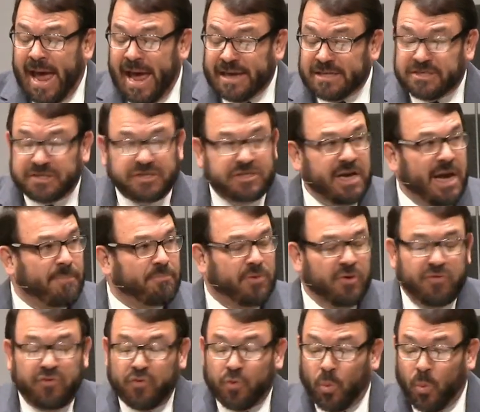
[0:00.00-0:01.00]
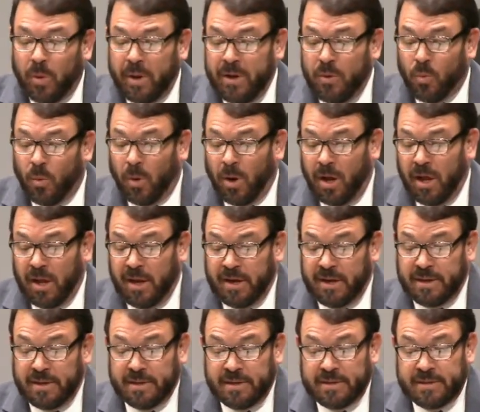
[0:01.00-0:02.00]
Acts chapter
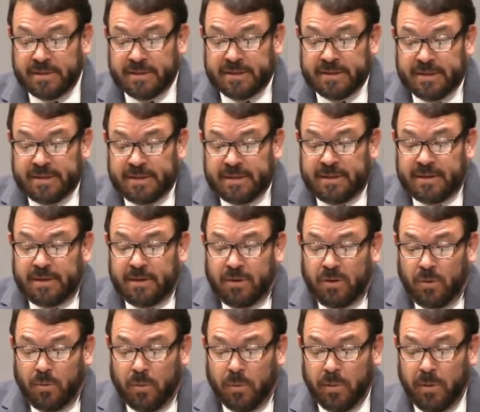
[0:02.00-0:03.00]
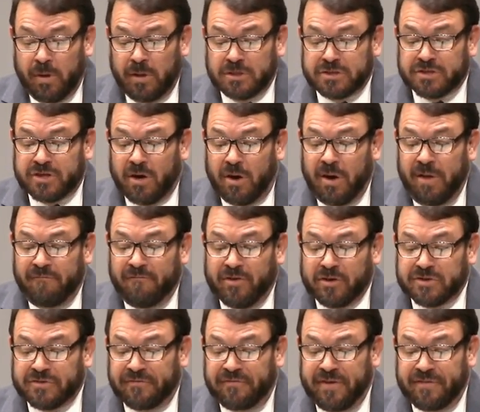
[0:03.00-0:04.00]
21. We're going to start in
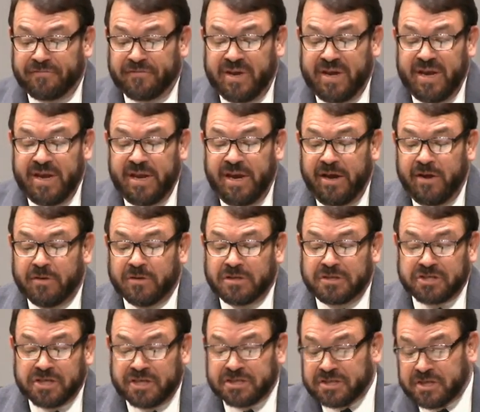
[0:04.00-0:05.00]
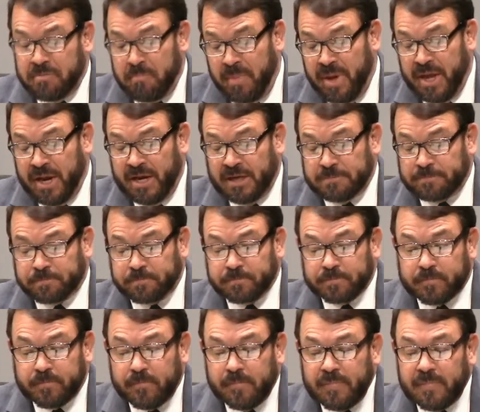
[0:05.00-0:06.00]
verse 15 here in just a minute.
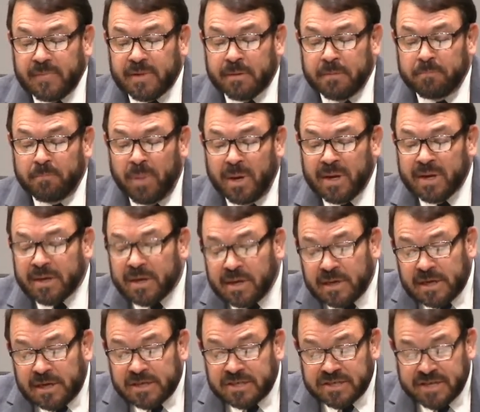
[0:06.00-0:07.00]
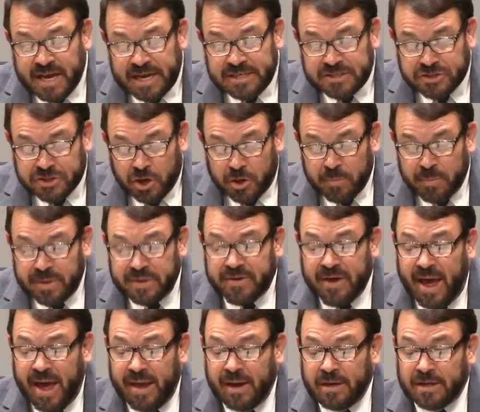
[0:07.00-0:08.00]
But today's
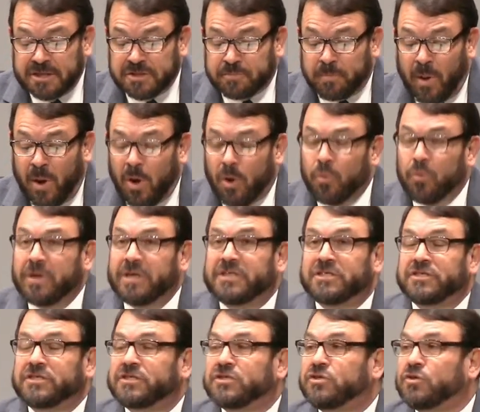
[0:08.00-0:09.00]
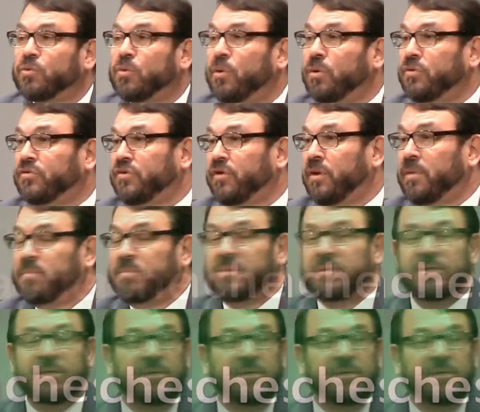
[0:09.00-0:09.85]
sermon title is Paul Reaches Jerusalem.